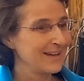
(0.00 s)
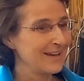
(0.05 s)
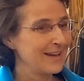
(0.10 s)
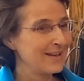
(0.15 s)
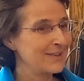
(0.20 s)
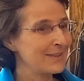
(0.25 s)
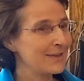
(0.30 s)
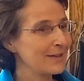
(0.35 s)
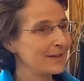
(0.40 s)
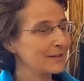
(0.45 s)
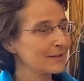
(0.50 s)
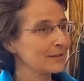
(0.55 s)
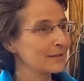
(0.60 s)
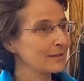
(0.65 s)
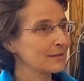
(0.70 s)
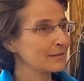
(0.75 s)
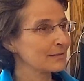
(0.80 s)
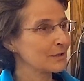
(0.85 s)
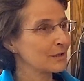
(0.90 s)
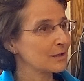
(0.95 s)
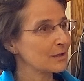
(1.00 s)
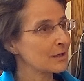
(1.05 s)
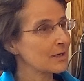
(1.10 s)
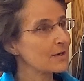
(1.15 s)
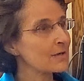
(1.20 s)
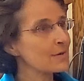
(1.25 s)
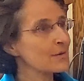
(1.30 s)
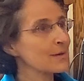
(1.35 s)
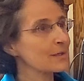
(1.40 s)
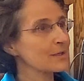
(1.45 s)
and then Dr.
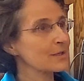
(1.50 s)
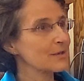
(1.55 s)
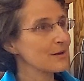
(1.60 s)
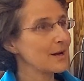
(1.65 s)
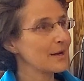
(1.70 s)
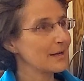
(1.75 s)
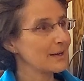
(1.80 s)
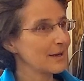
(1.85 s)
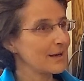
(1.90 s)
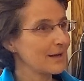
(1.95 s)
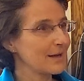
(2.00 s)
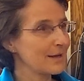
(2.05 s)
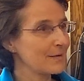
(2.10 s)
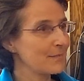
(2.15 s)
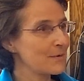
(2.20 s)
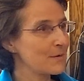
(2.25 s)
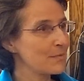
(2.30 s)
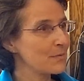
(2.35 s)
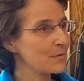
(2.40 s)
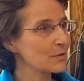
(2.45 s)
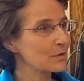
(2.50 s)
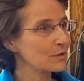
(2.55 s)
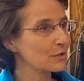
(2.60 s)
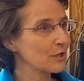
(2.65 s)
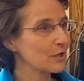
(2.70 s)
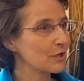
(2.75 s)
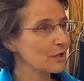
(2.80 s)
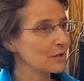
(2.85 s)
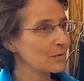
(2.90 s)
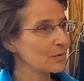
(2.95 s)
Harishran and I, we would
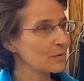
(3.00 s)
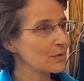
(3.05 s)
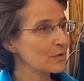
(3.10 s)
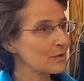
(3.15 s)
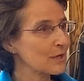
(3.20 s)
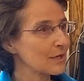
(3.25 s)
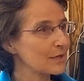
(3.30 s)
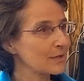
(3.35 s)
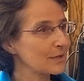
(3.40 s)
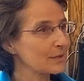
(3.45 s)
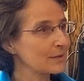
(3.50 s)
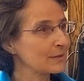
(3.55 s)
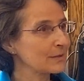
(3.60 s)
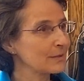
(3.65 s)
talk to each other.